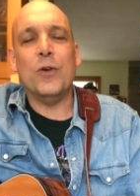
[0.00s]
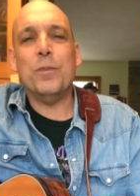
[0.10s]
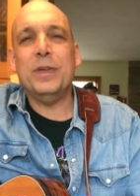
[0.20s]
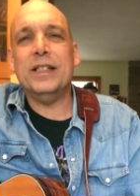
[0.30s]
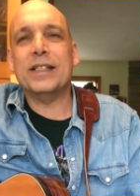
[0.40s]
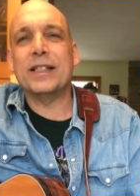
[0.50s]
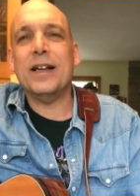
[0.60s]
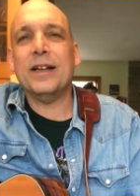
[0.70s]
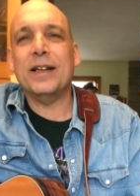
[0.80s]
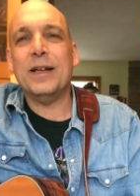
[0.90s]
Don't be
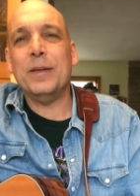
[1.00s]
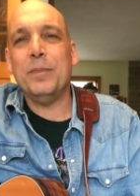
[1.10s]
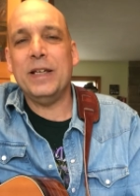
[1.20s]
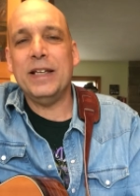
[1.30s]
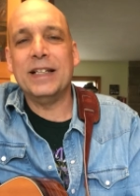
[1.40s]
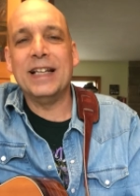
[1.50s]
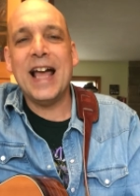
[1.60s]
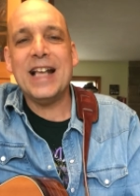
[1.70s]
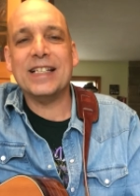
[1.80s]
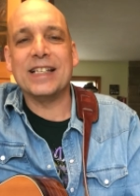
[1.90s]
stuck up in
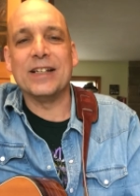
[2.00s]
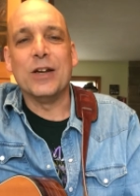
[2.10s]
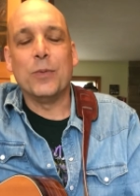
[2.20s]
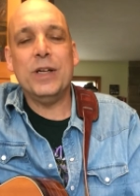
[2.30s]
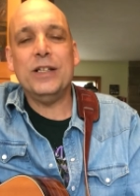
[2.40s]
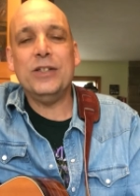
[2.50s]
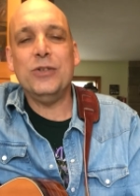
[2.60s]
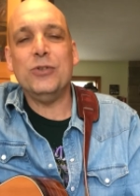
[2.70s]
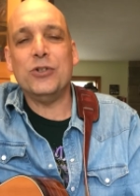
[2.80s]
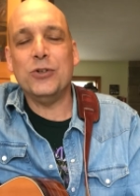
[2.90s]
Alaska when
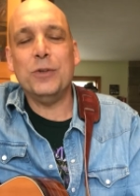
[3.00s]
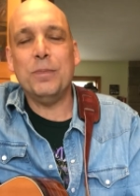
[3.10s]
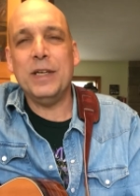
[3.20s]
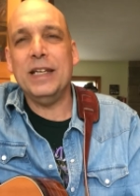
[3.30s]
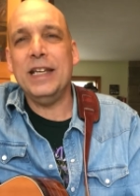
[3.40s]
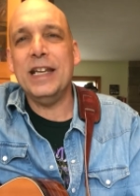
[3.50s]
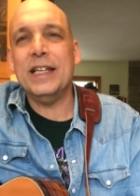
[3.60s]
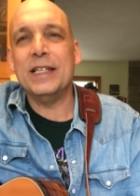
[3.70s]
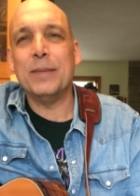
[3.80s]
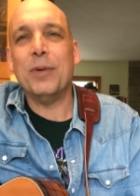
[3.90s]
you should be
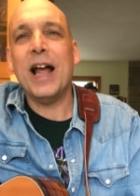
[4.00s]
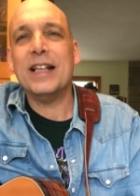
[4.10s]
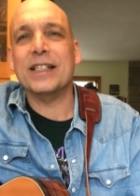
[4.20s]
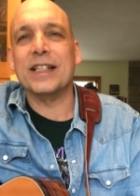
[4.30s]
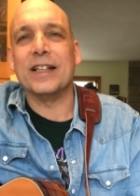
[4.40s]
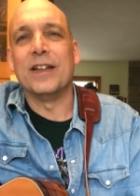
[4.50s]
in Nebraska